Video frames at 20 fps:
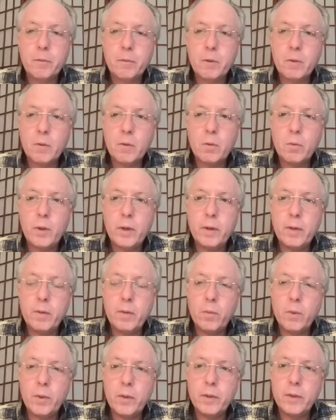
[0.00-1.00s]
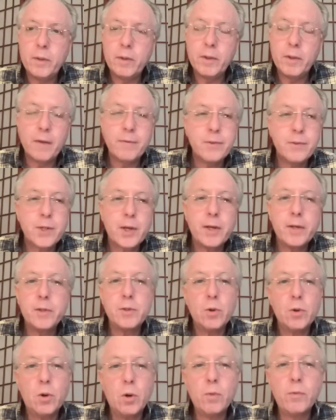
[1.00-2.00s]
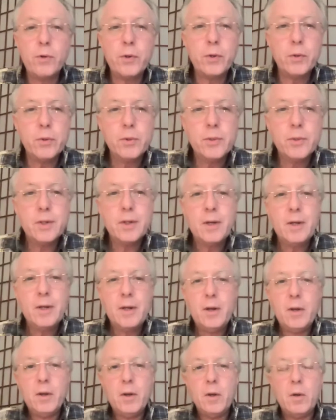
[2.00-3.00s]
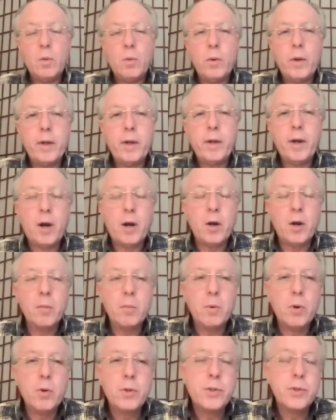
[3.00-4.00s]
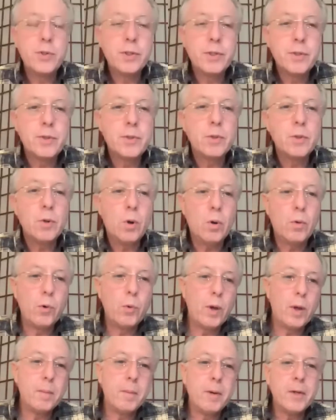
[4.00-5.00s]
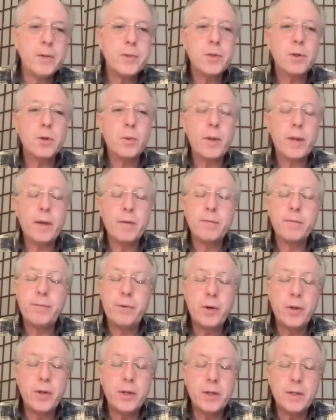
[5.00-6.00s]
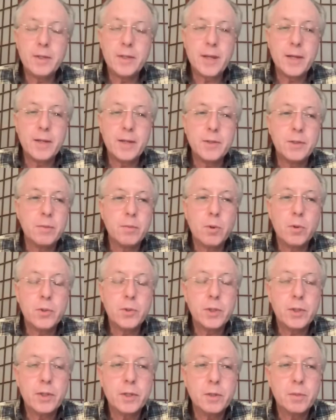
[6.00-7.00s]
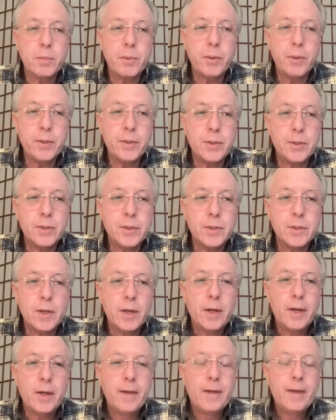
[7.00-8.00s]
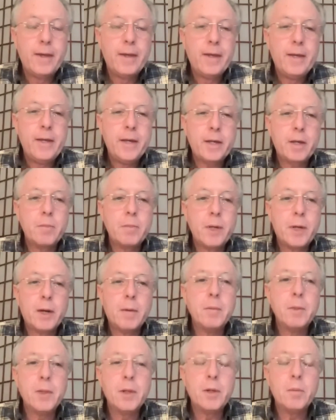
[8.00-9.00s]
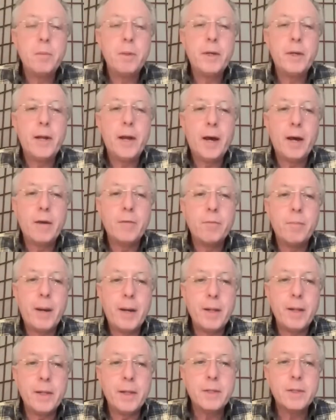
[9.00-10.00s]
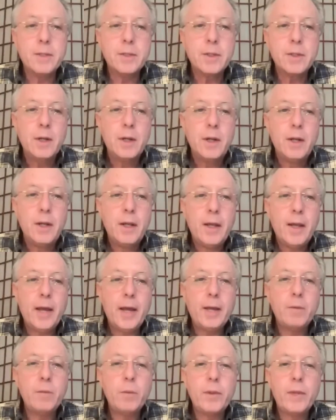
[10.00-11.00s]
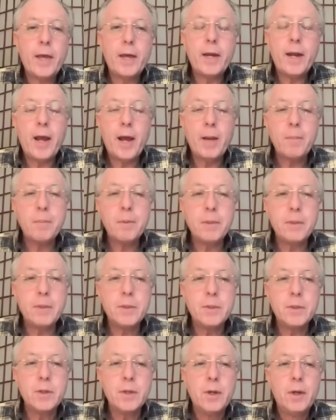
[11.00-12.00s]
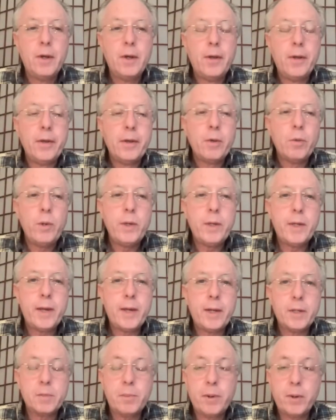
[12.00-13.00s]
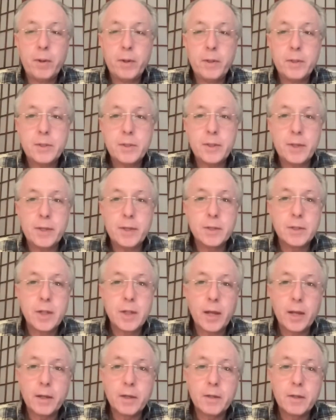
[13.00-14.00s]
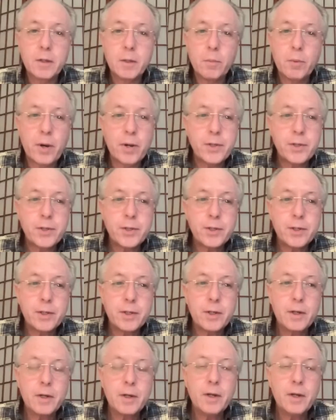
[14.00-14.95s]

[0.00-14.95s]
left side is overused, when our emotions overwhelm us or we have very intense emotional experiences, it can become a little bit out of balance. And when that happens, we can experience things like depression,